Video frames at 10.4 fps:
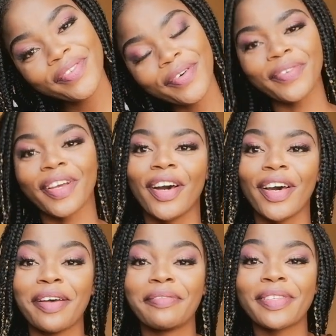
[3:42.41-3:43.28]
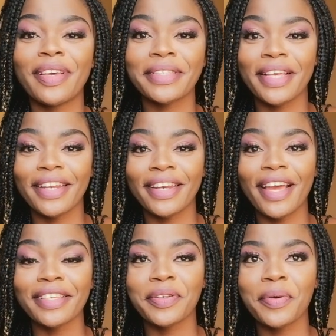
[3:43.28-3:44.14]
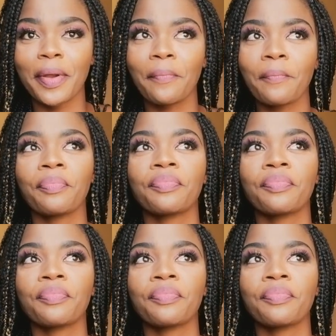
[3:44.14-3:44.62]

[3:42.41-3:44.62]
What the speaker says: Oh my god, I'm so excited, guys. You know what?